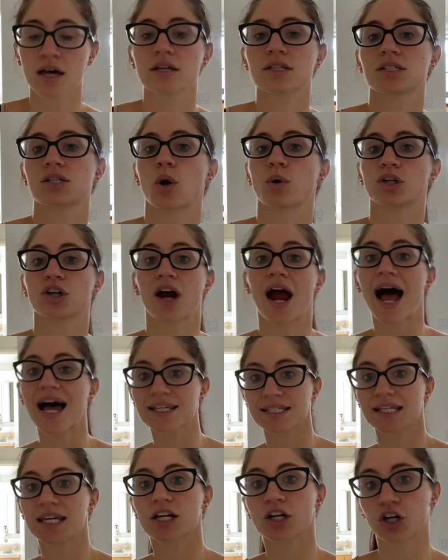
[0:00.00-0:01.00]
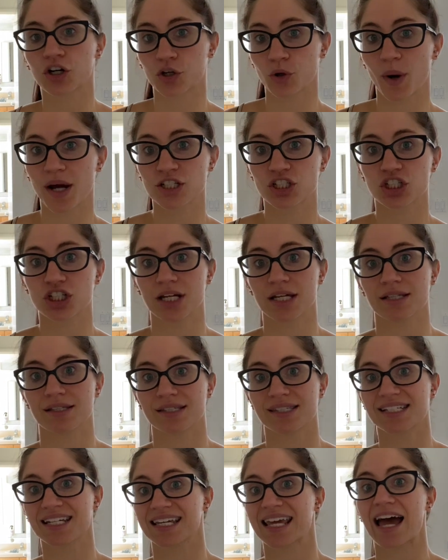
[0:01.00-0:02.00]
So you're asking her
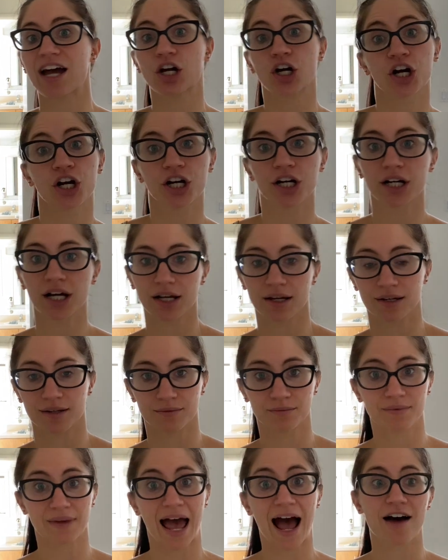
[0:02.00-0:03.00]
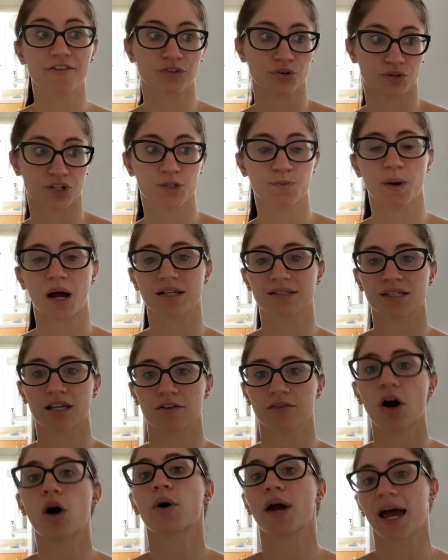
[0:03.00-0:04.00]
questions to get her to have the response
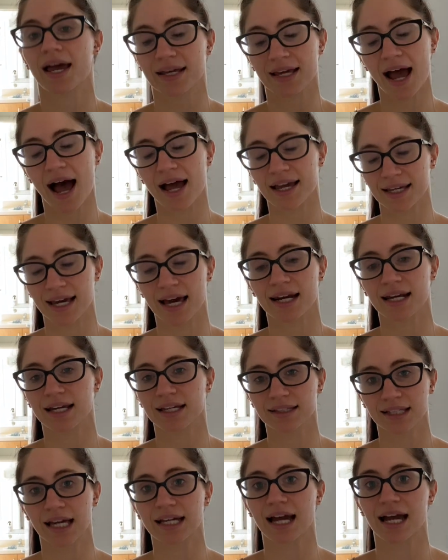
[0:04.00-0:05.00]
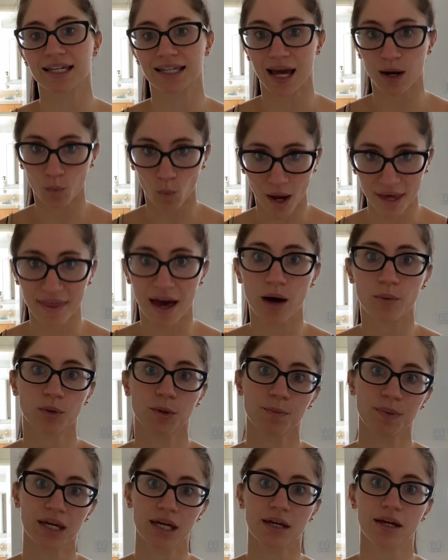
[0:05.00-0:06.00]
of, okay, yeah, I get it. Like, I get why that
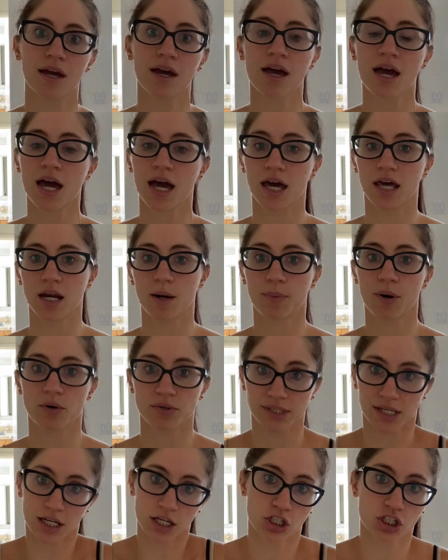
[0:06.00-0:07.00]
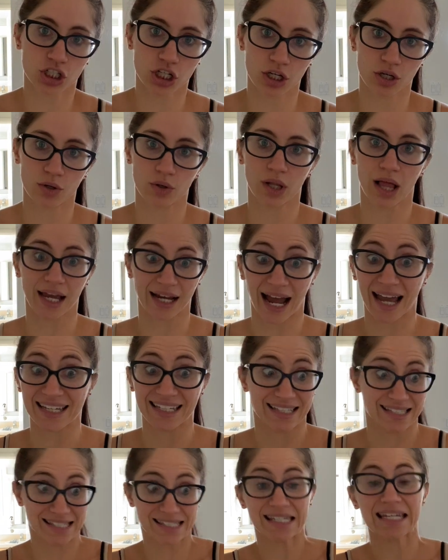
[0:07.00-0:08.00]
would be an opposing issue. Like, I
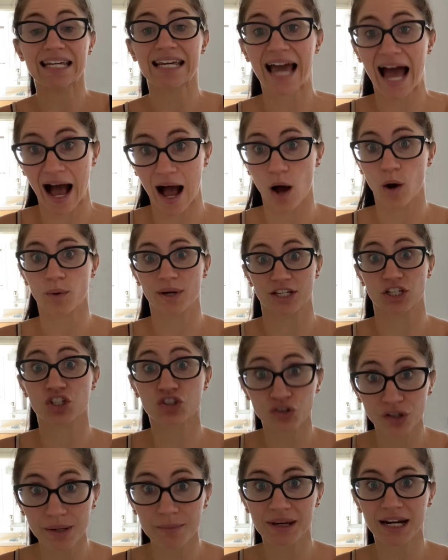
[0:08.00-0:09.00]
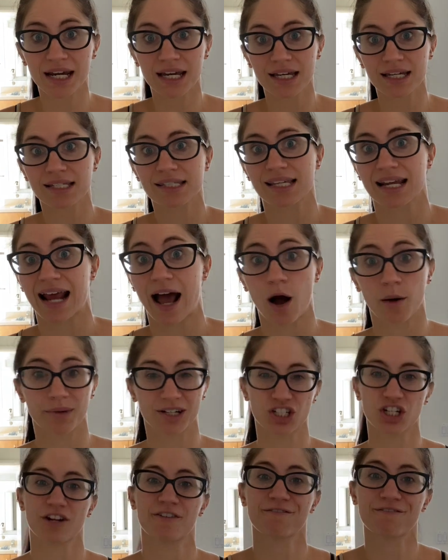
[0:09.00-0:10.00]
can see how extreme it is and how
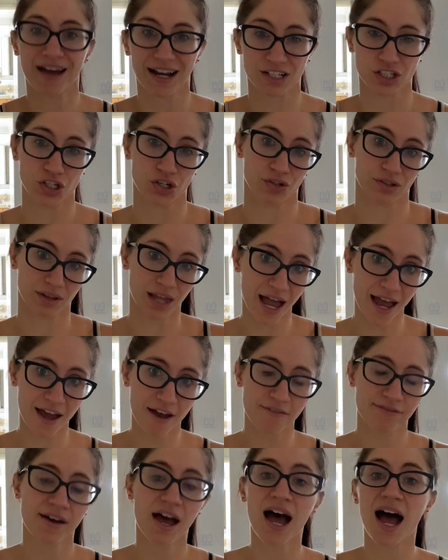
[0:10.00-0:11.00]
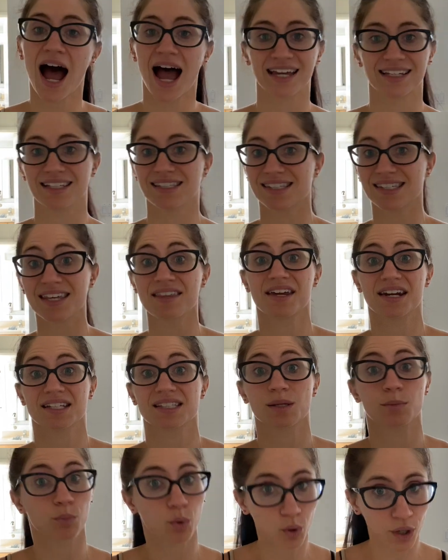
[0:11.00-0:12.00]
much it affects your life. I can see that
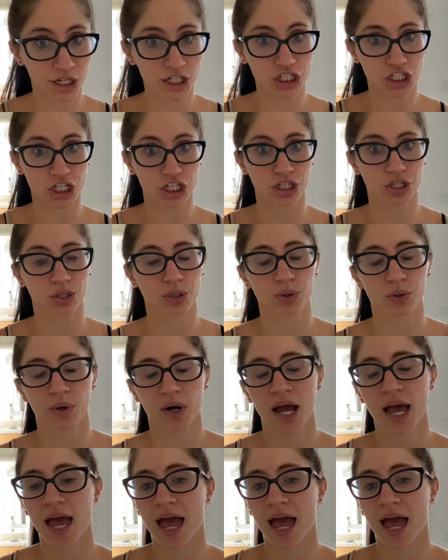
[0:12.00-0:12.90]
it's important to you.